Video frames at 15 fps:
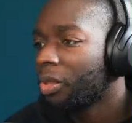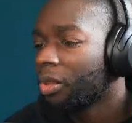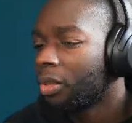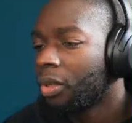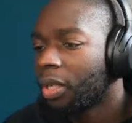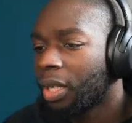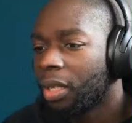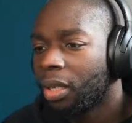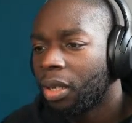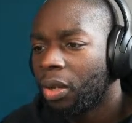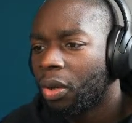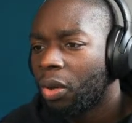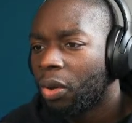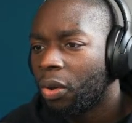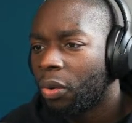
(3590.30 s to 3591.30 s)
Okay.
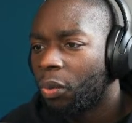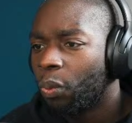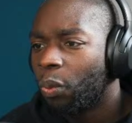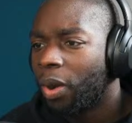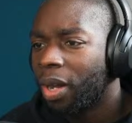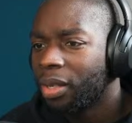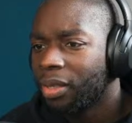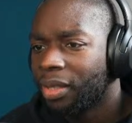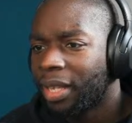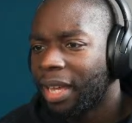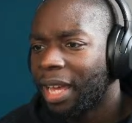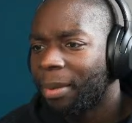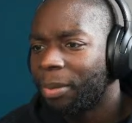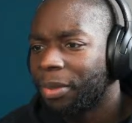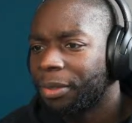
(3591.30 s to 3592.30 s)
Why does that
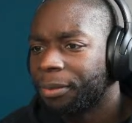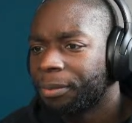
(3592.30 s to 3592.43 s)
happen?